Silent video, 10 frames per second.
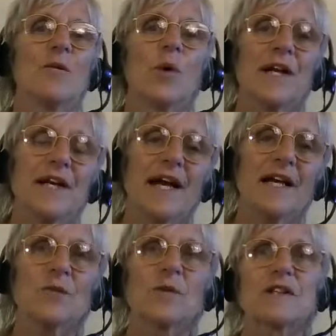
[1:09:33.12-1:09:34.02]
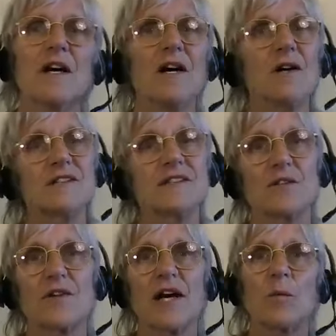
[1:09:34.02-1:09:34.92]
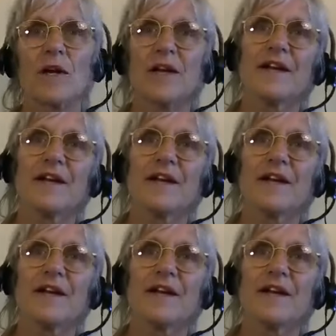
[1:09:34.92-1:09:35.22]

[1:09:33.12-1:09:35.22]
one day it was oh it's all right well,